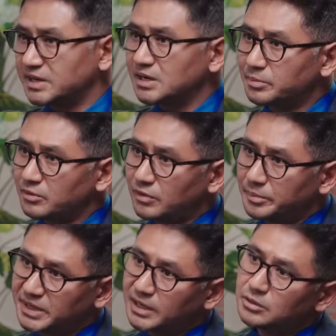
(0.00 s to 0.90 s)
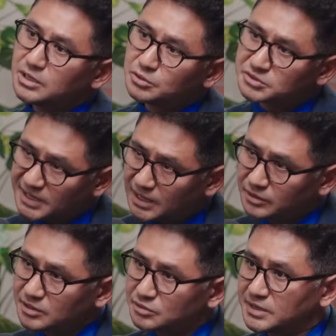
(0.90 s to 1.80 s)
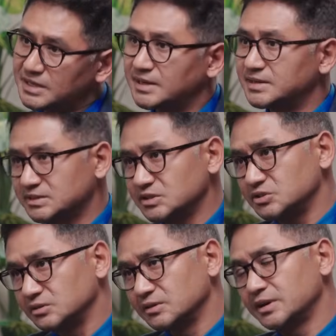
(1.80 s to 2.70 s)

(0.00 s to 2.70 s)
underperforming and you need to sell, you need to take that decision,